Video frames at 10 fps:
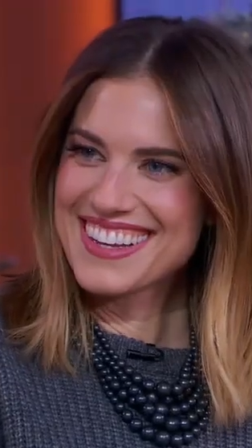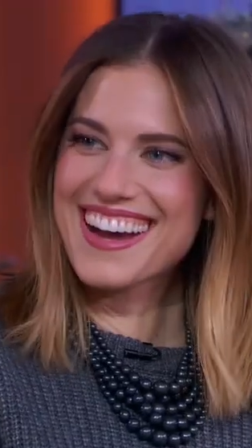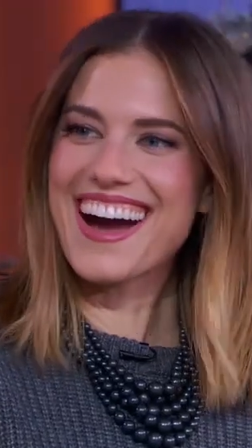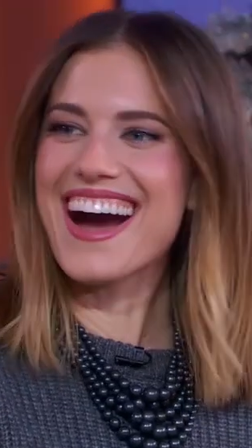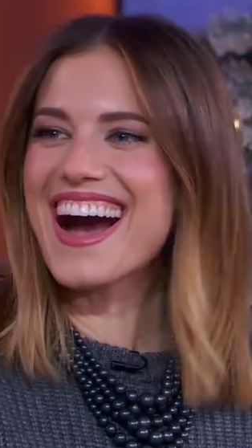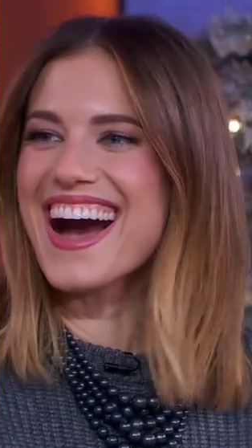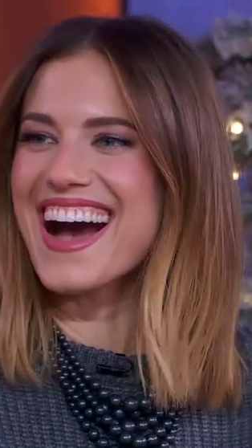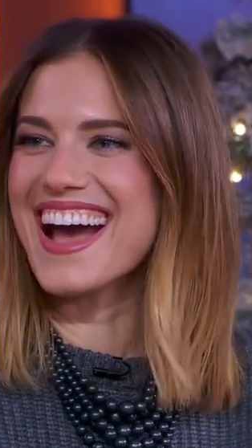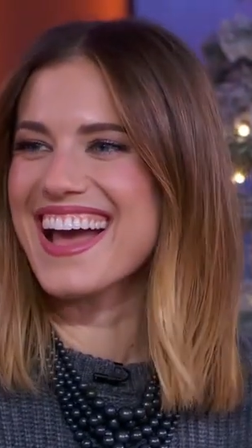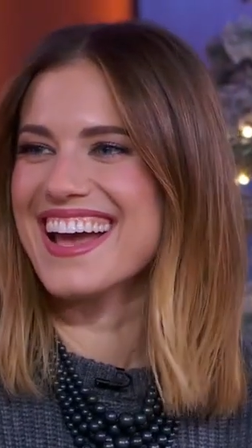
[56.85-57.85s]
Yes, hey, Allison.
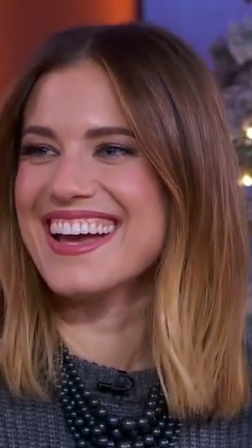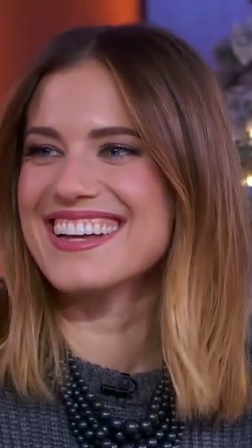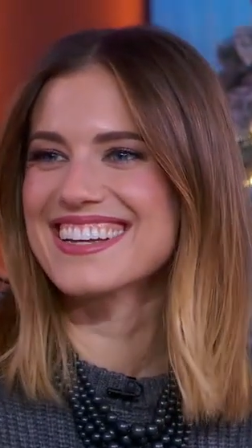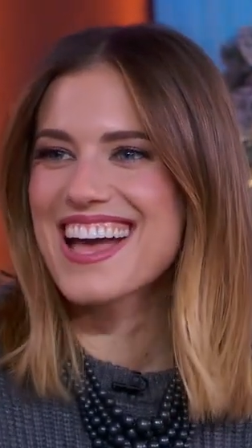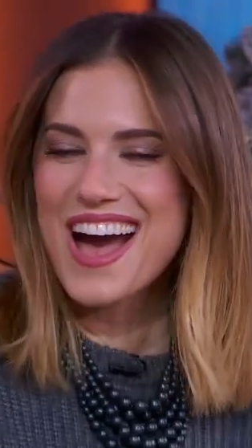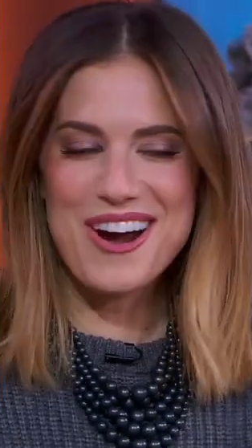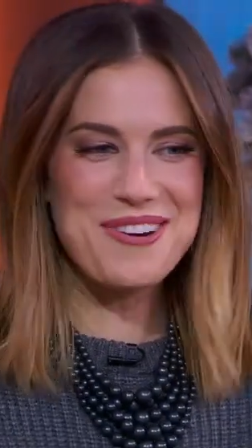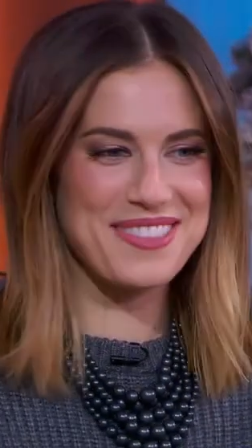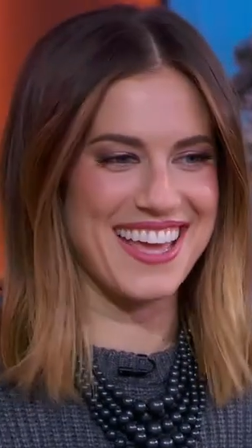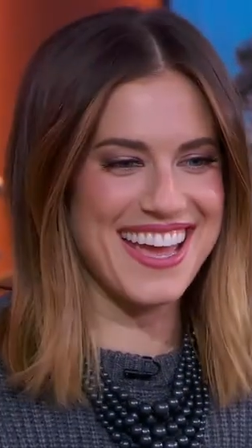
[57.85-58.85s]
Hi. Nice to have you
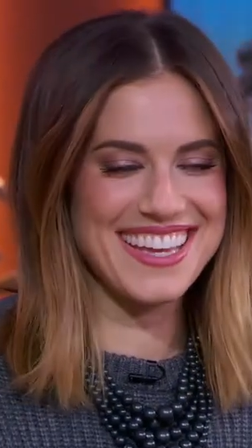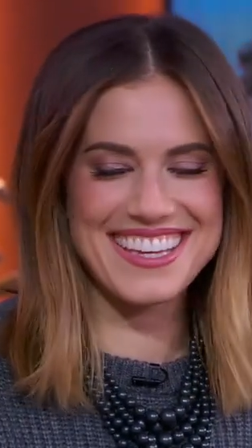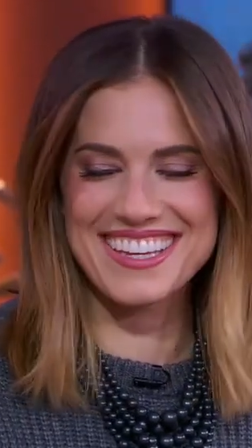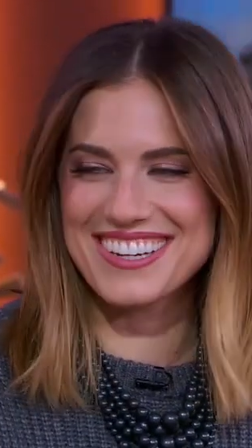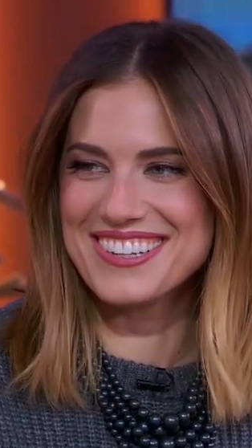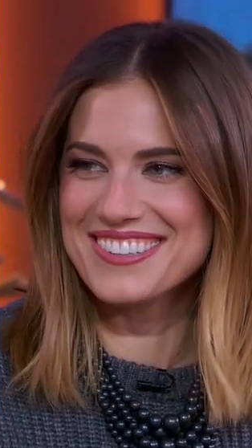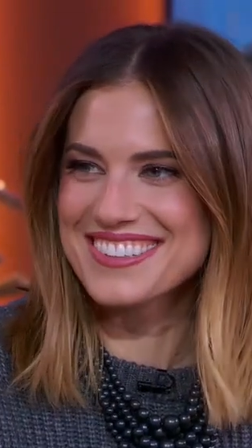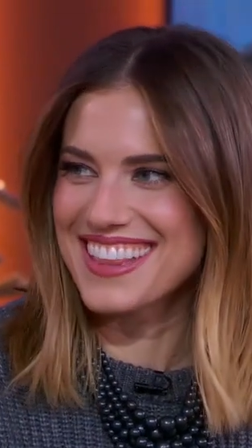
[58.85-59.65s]
oh, with us. Thank you.